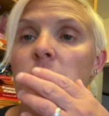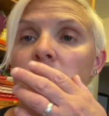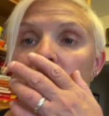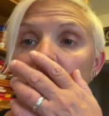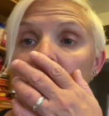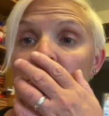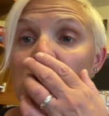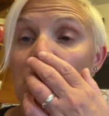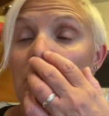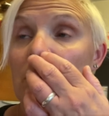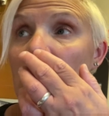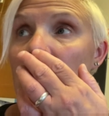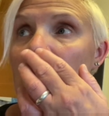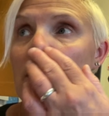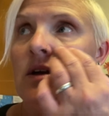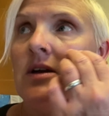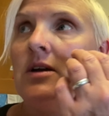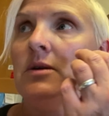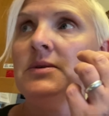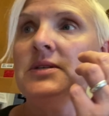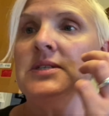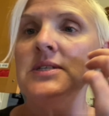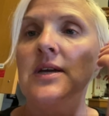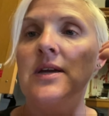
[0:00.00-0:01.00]
So yeah,
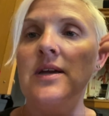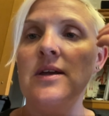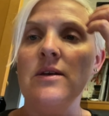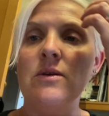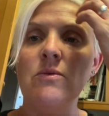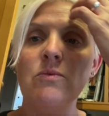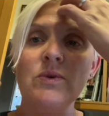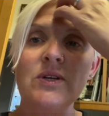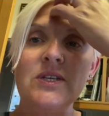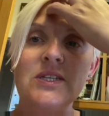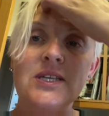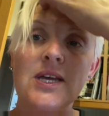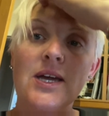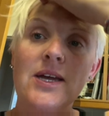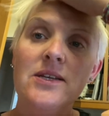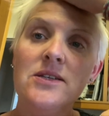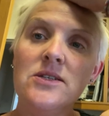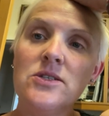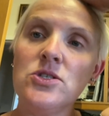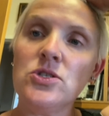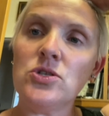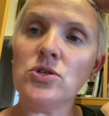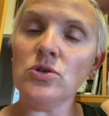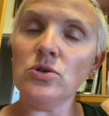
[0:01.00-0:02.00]
like I was saying, we
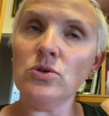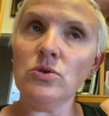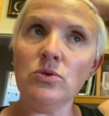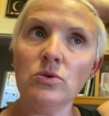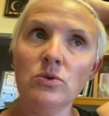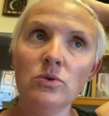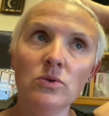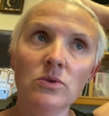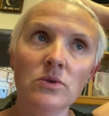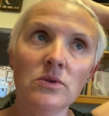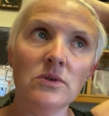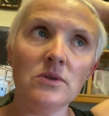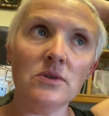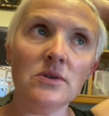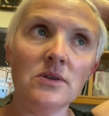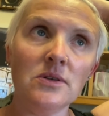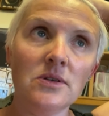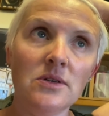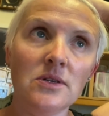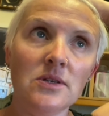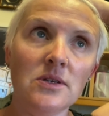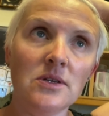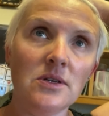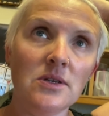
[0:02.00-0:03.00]
tend to
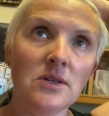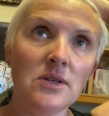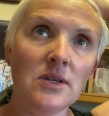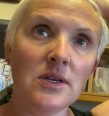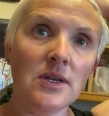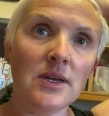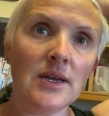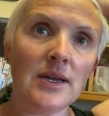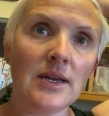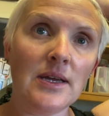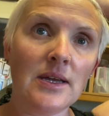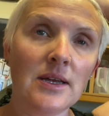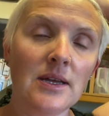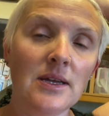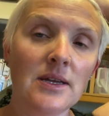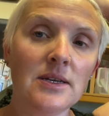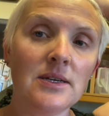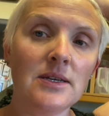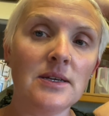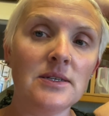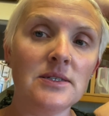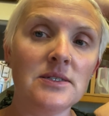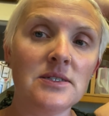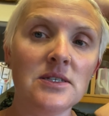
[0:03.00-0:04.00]

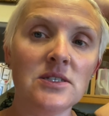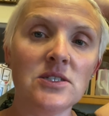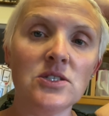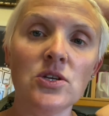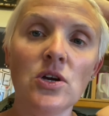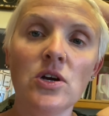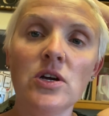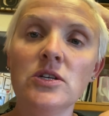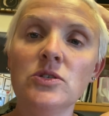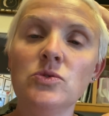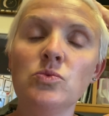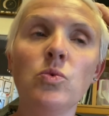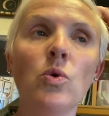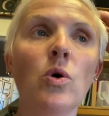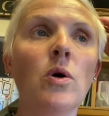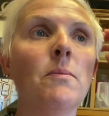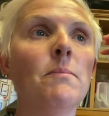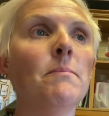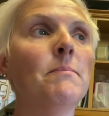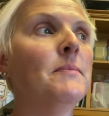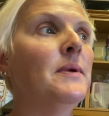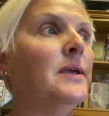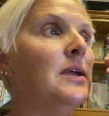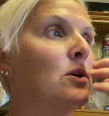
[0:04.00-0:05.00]
decide
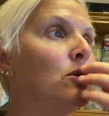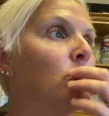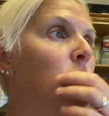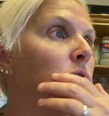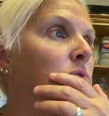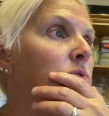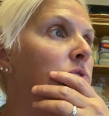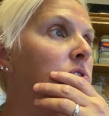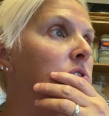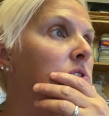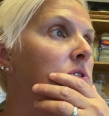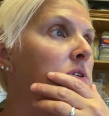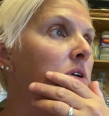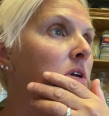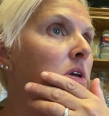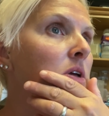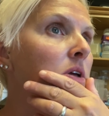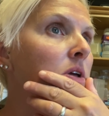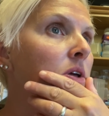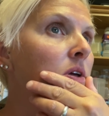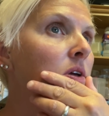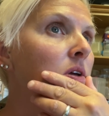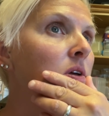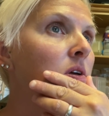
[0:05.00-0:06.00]
what meals
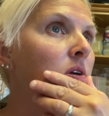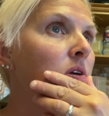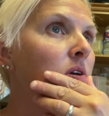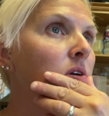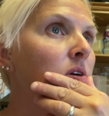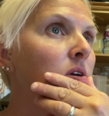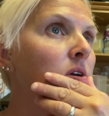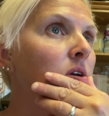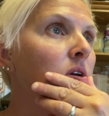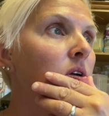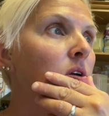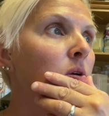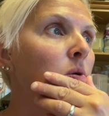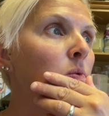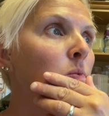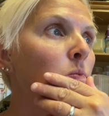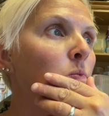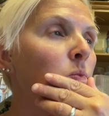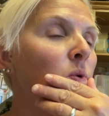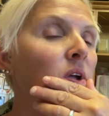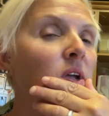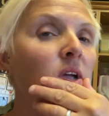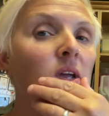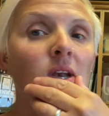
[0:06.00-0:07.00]

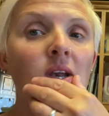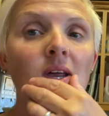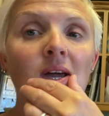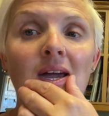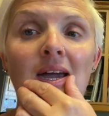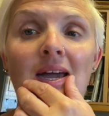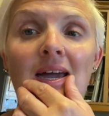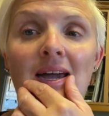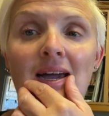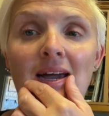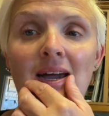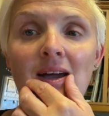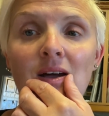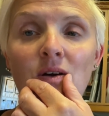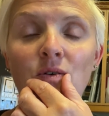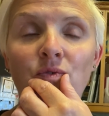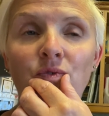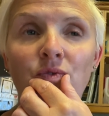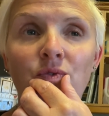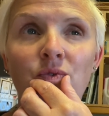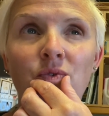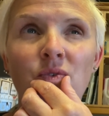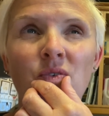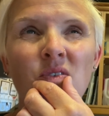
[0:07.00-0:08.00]
we're gonna
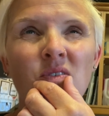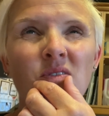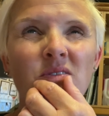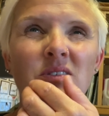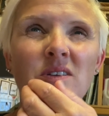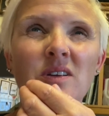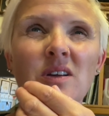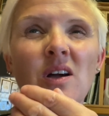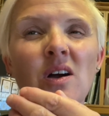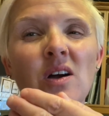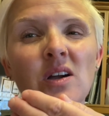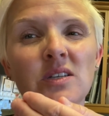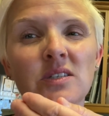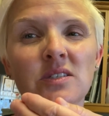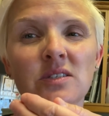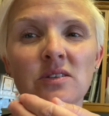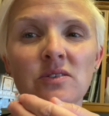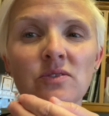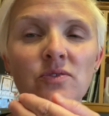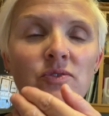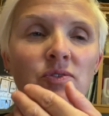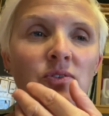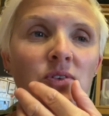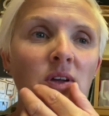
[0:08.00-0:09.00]
have, kind
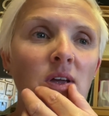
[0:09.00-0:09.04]
of.